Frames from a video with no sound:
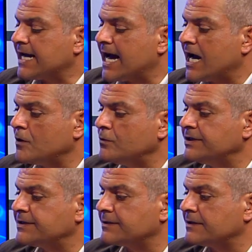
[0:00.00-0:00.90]
how
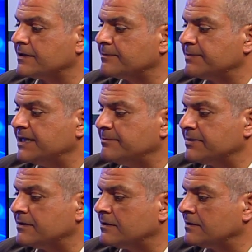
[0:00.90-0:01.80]
would
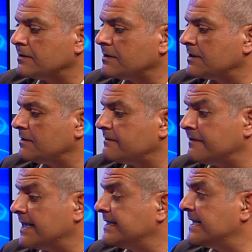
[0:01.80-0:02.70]
people
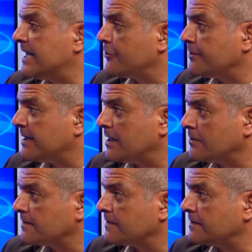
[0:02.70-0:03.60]
find out
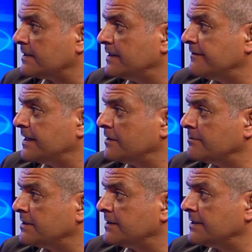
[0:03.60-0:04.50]
about the
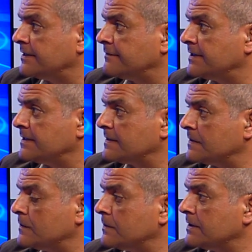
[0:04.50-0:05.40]
availability of these
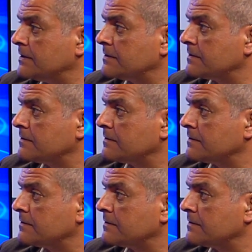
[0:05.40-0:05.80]
units?